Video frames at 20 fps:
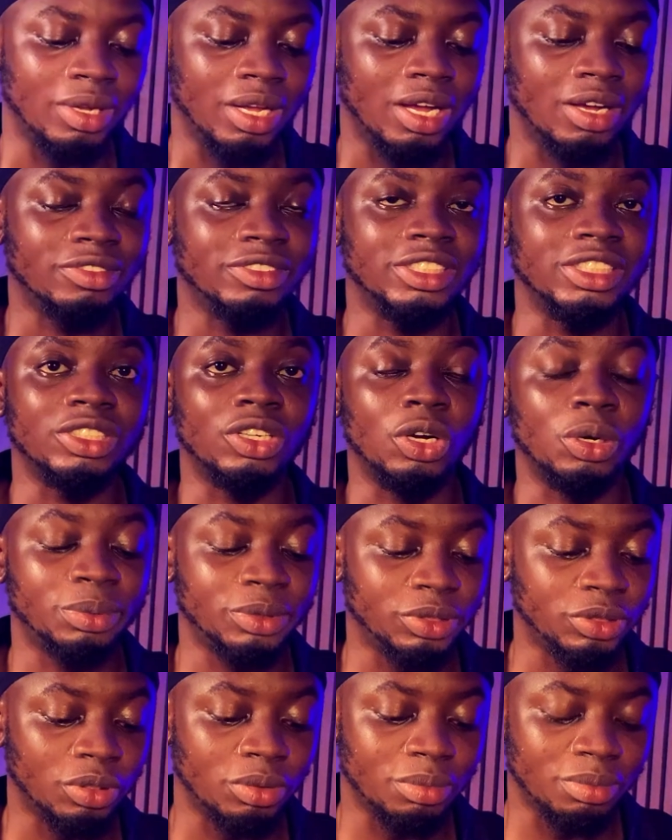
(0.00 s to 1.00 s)
have the
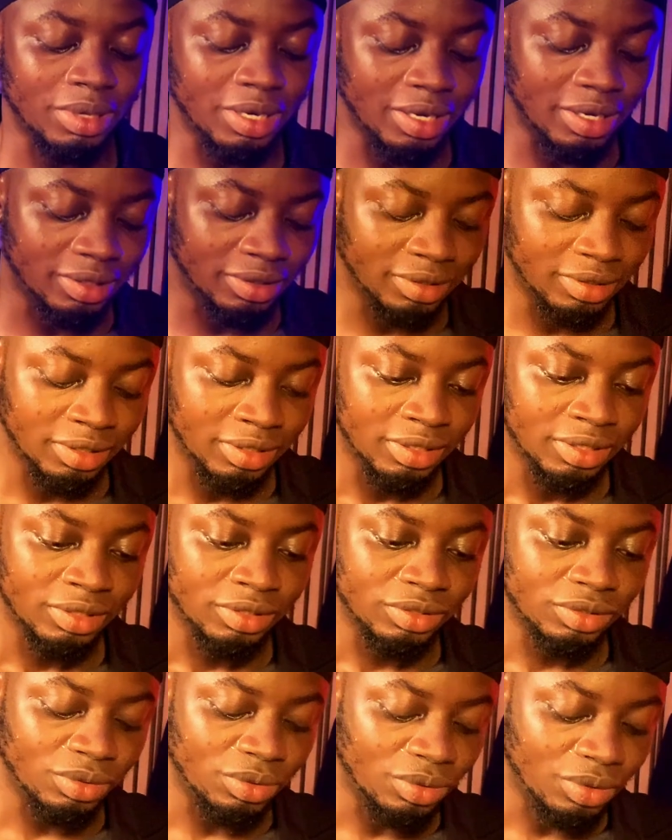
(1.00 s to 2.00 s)
option bar.
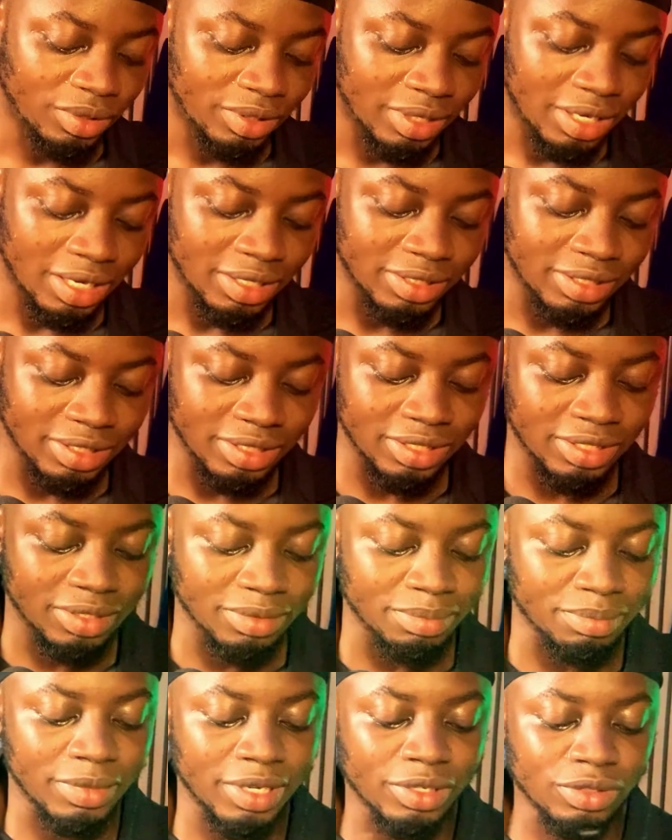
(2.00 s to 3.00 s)
So under
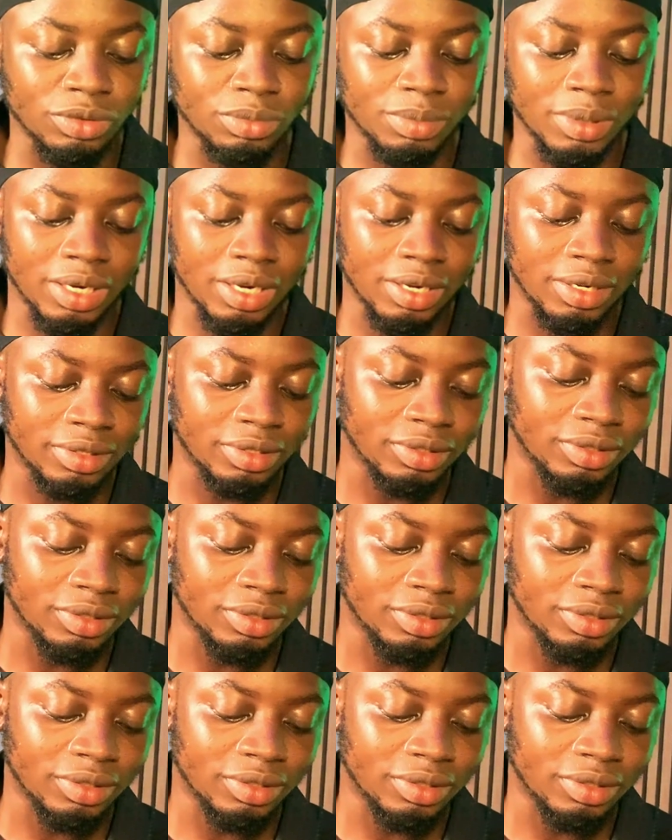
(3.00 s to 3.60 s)
this menu bar,